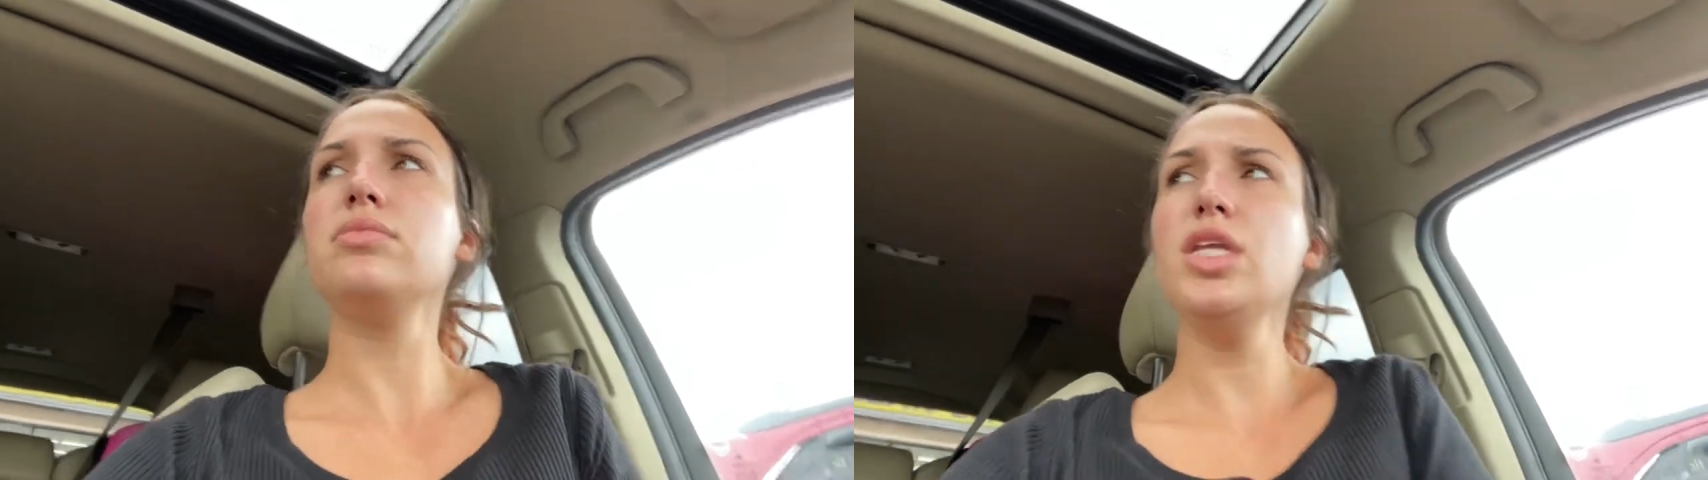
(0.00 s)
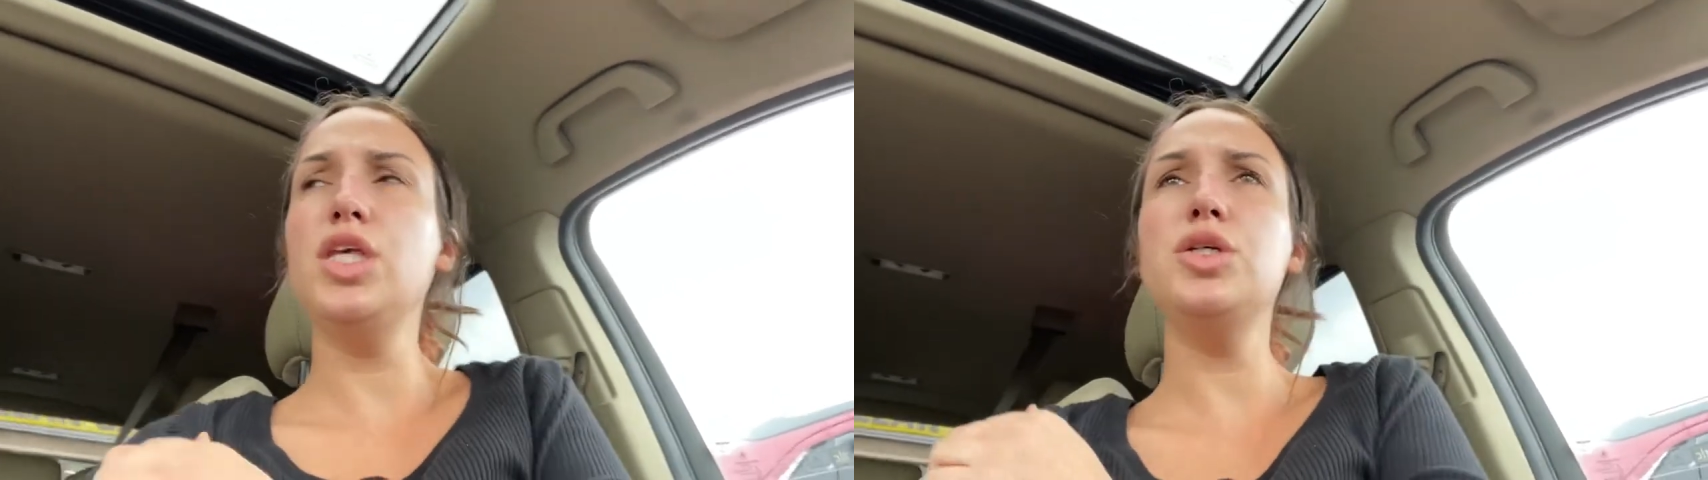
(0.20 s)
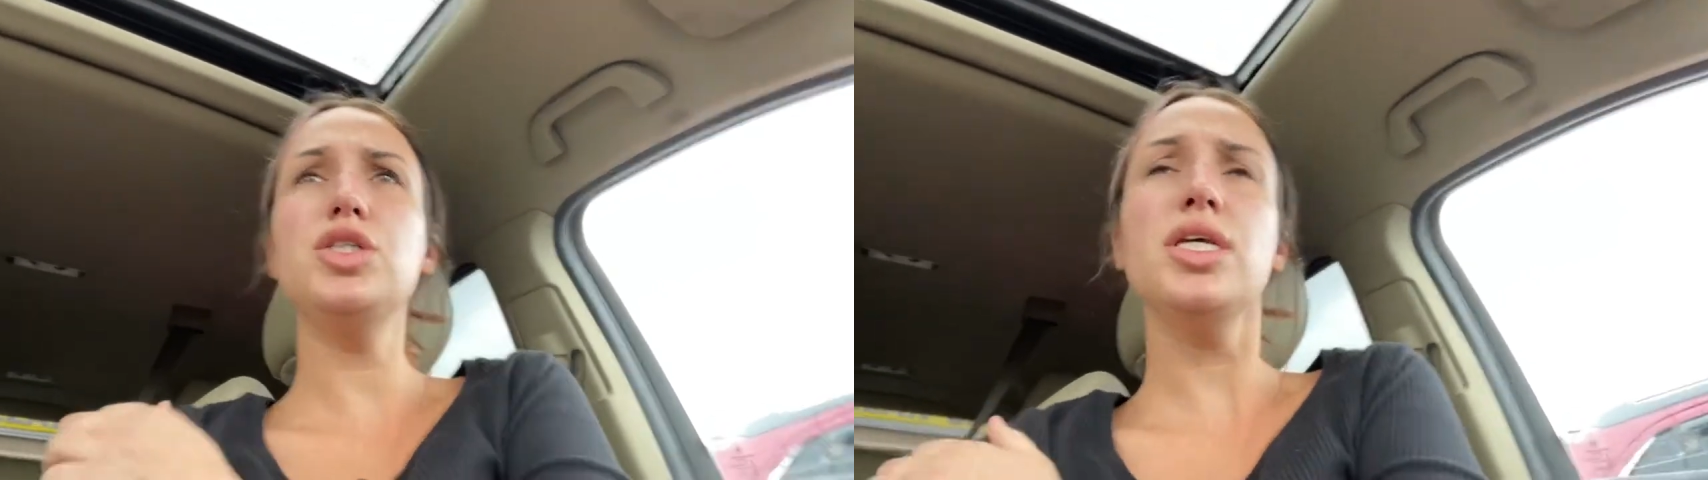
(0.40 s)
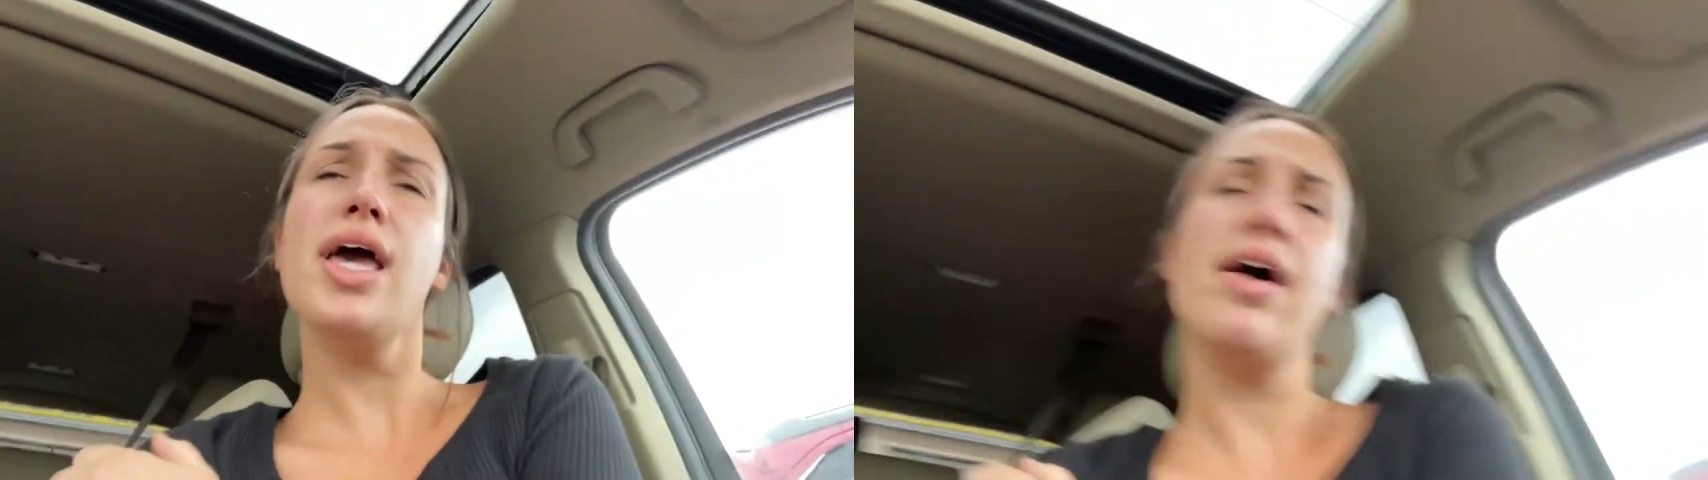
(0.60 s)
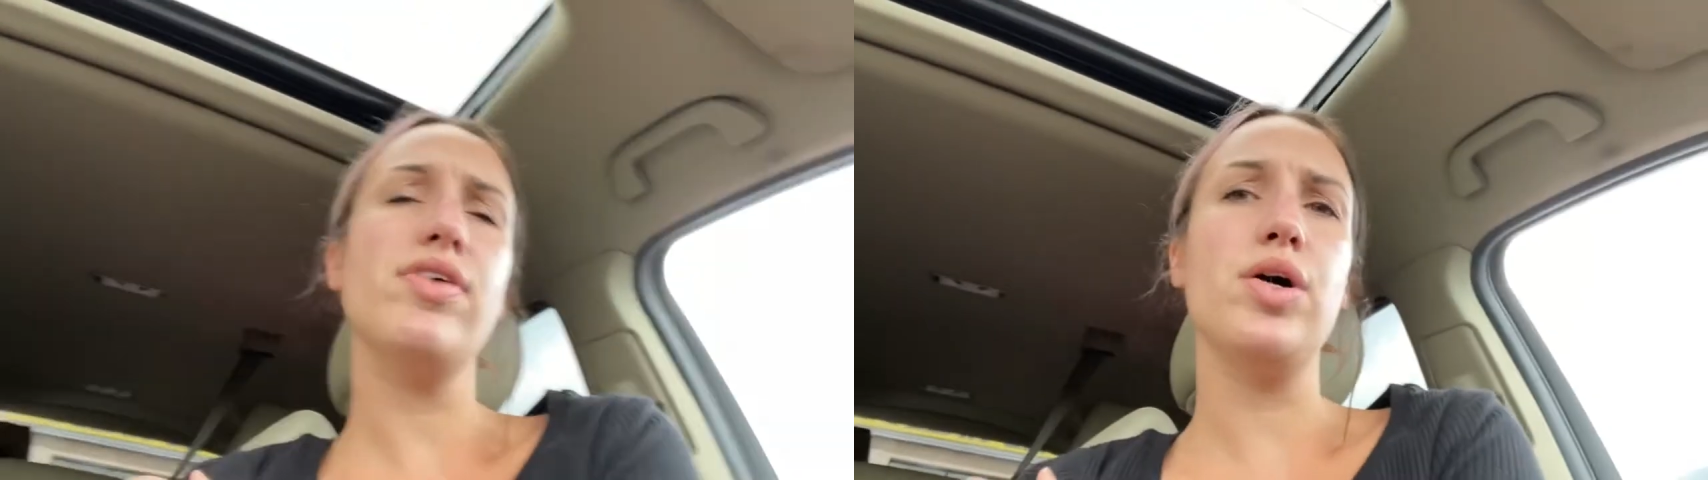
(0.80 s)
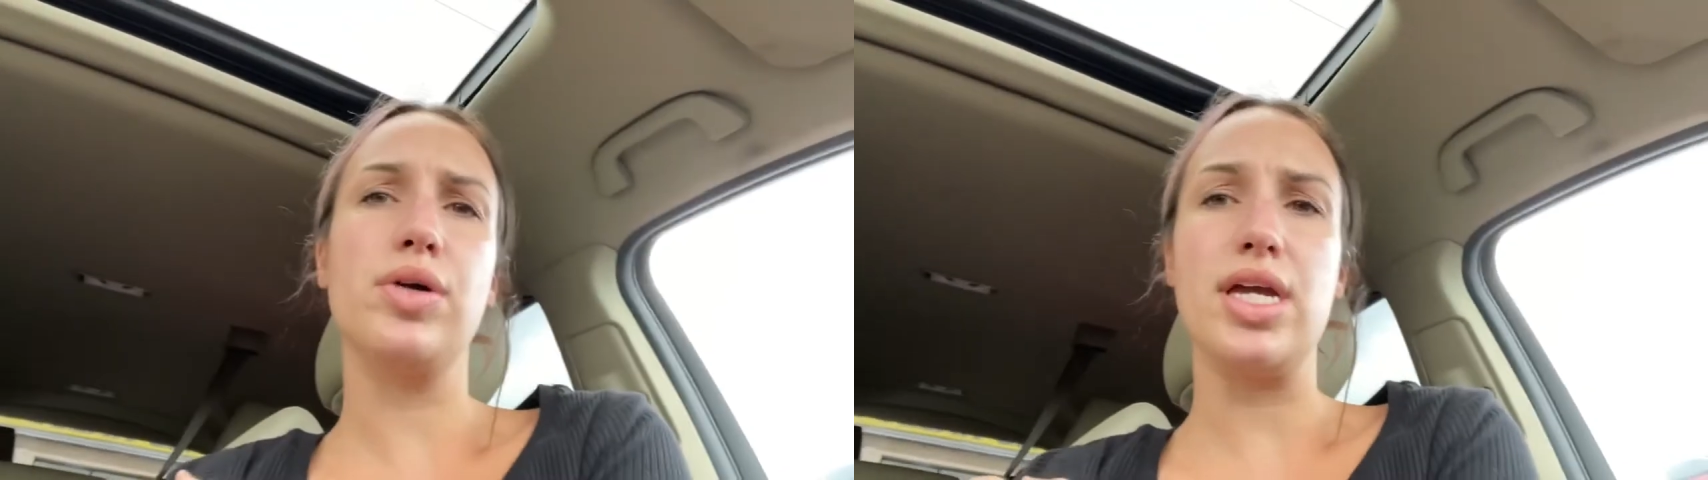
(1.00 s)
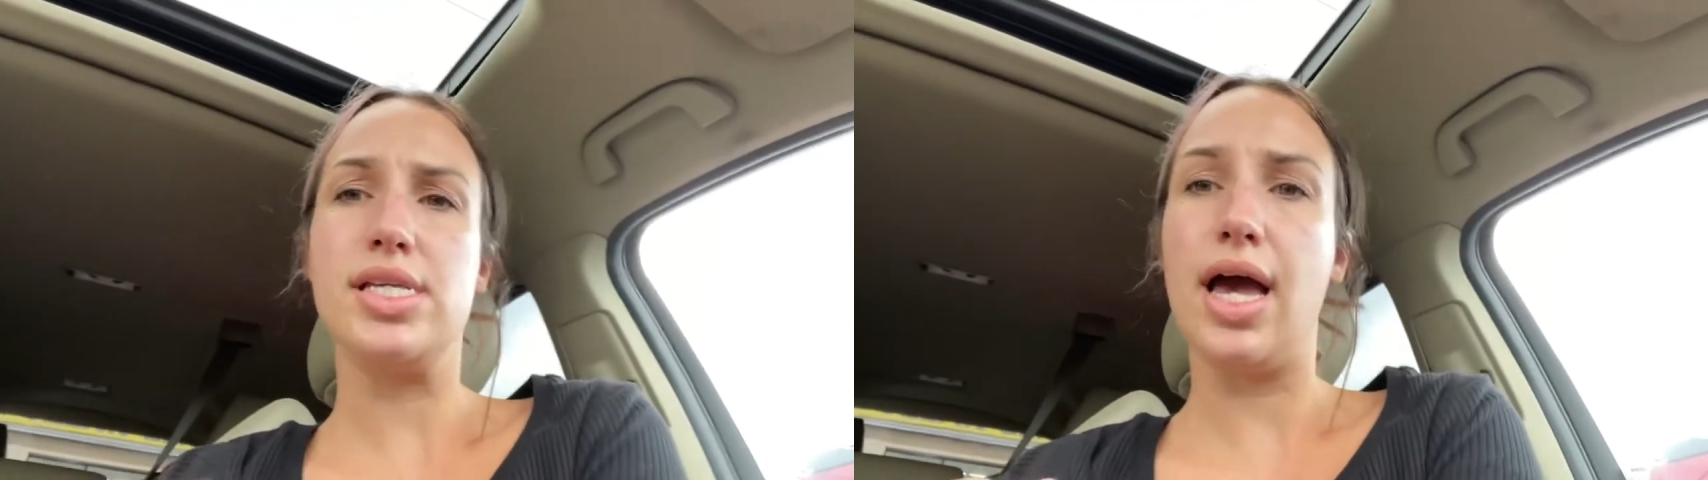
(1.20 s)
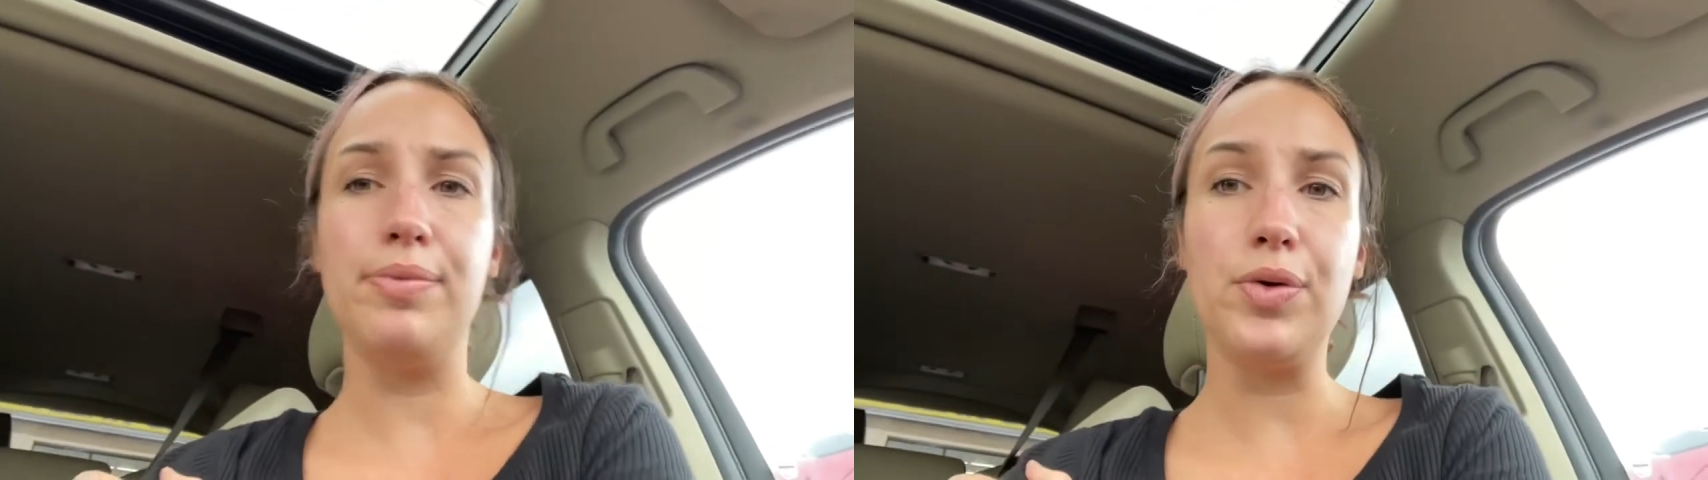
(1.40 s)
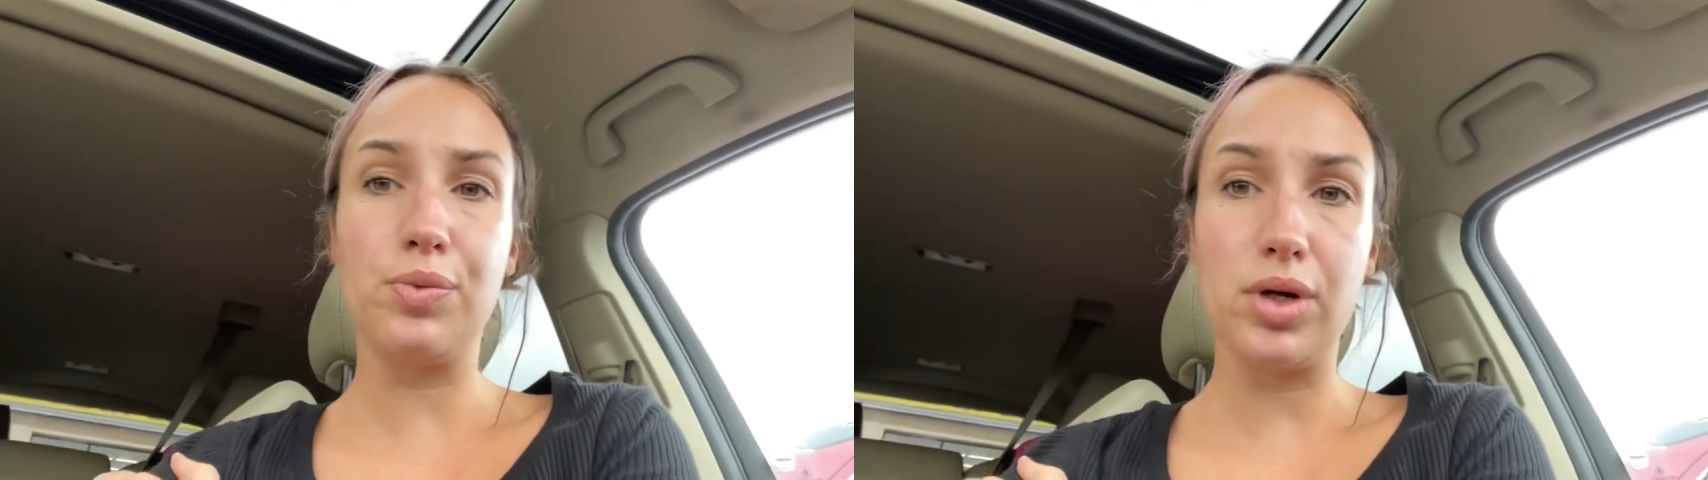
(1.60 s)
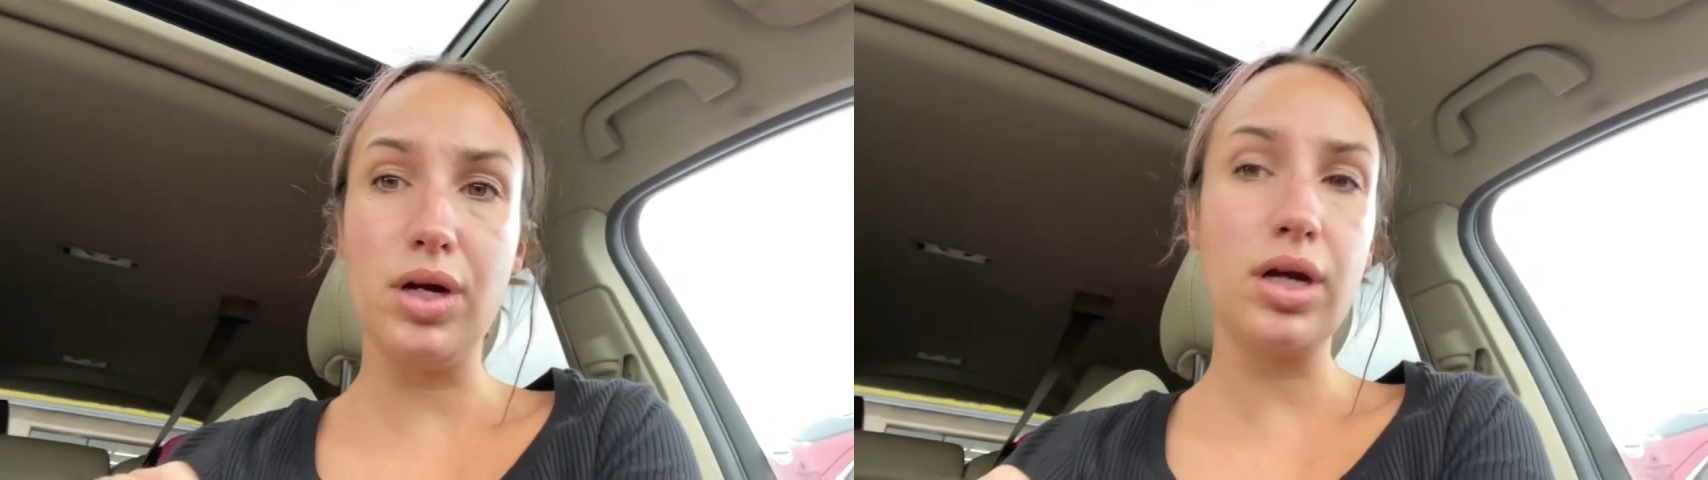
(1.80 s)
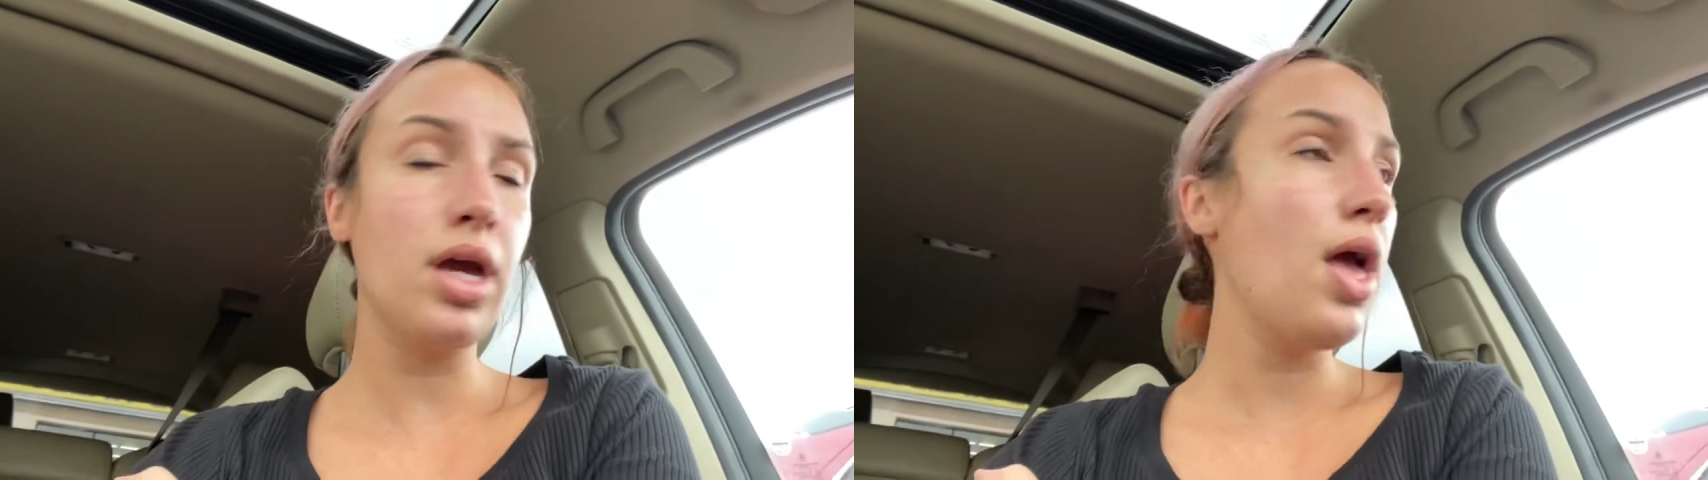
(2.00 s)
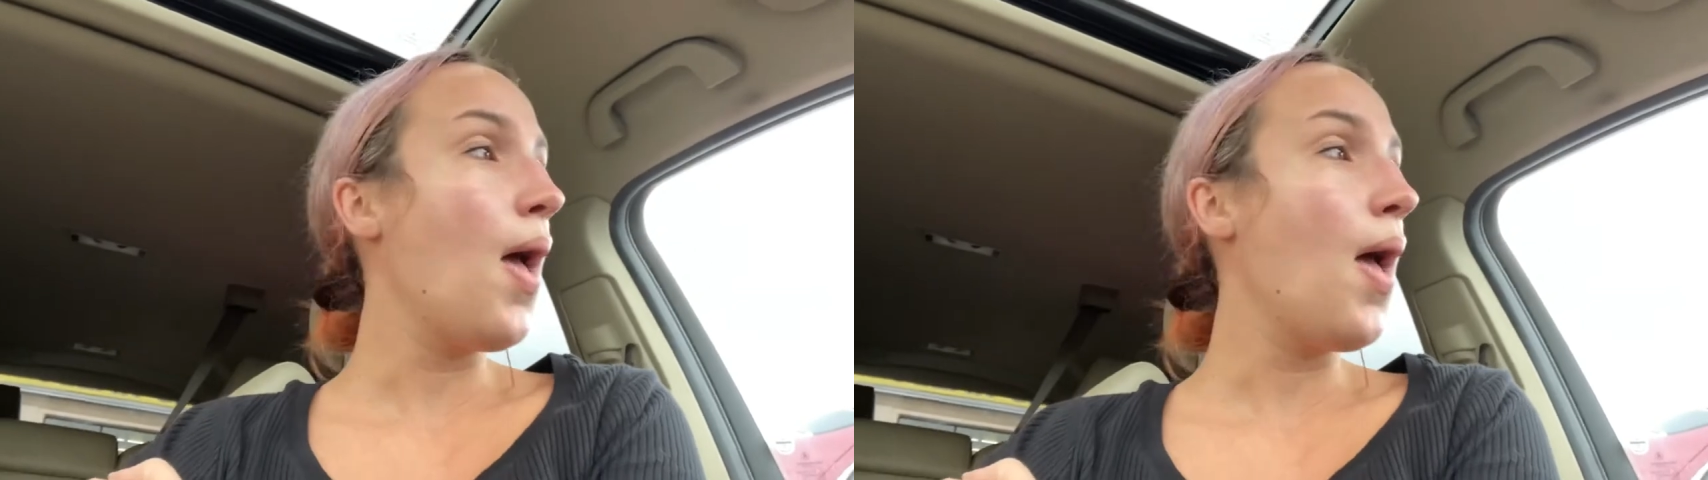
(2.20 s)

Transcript: Usually, I have an okay time at work,